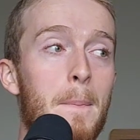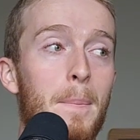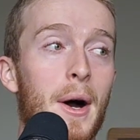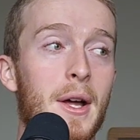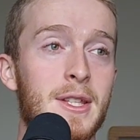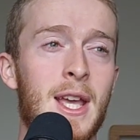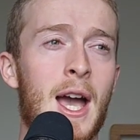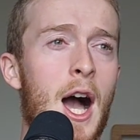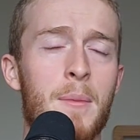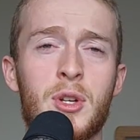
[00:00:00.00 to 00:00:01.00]
But
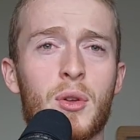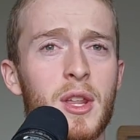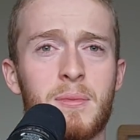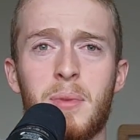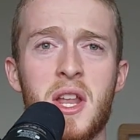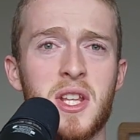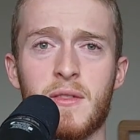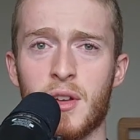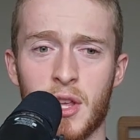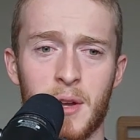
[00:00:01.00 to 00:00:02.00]
yeah, I'm sure there's plenty
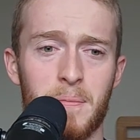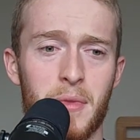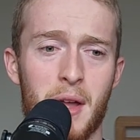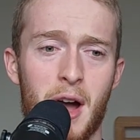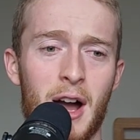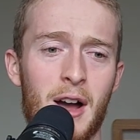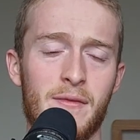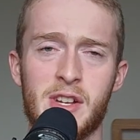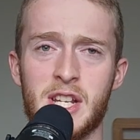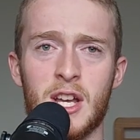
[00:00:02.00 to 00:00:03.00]
of other
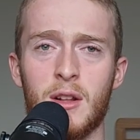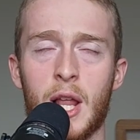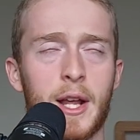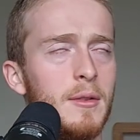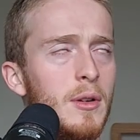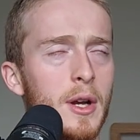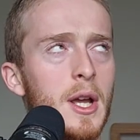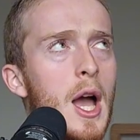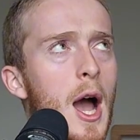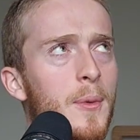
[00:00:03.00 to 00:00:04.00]
I'm
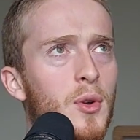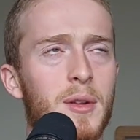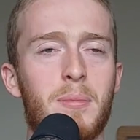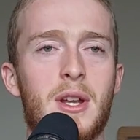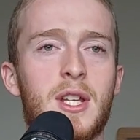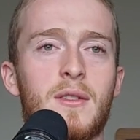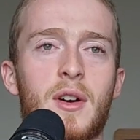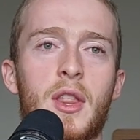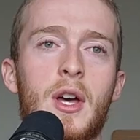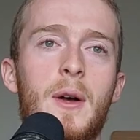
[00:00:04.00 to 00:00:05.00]
sure there's plenty of
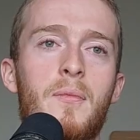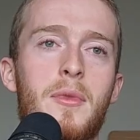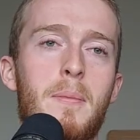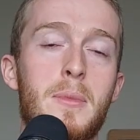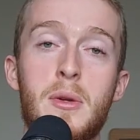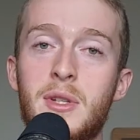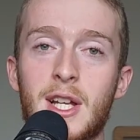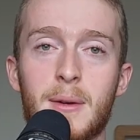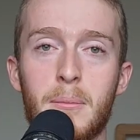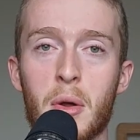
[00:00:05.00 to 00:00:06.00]
other
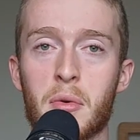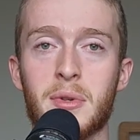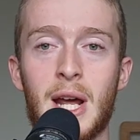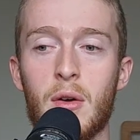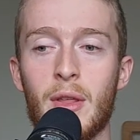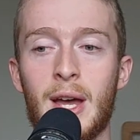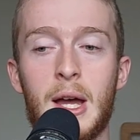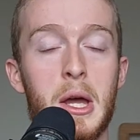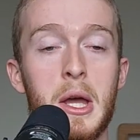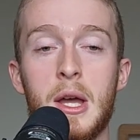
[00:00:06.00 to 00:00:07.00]
music models out
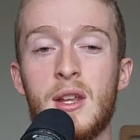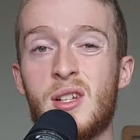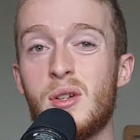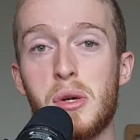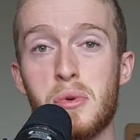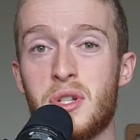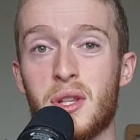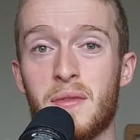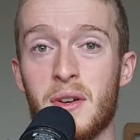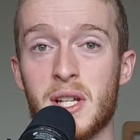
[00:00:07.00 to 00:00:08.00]
there. Suno was
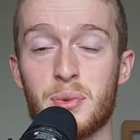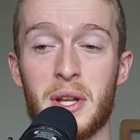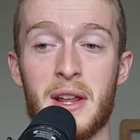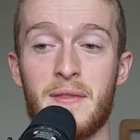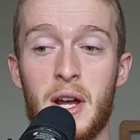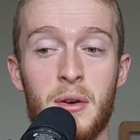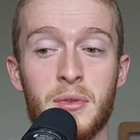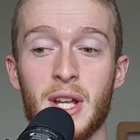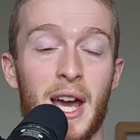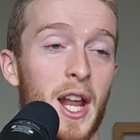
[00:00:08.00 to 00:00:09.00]
just the first one that I
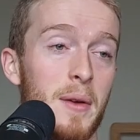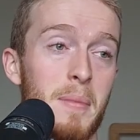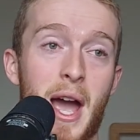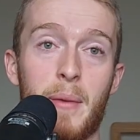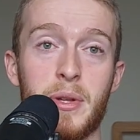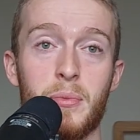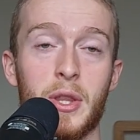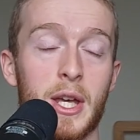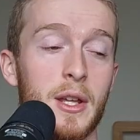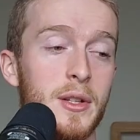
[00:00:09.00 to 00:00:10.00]
found, and I'm happy
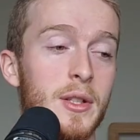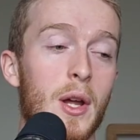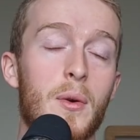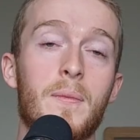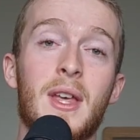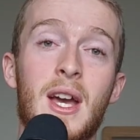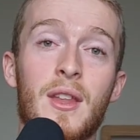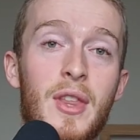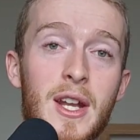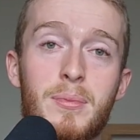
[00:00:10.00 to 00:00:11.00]
with it. So
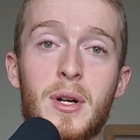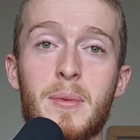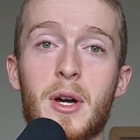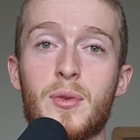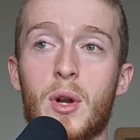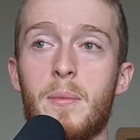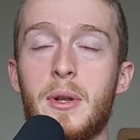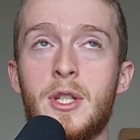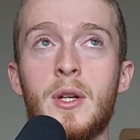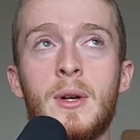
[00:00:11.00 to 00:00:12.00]
that's pretty much what I've
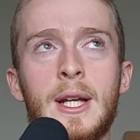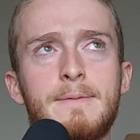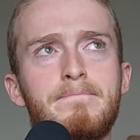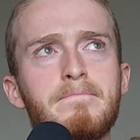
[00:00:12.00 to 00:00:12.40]
been doing.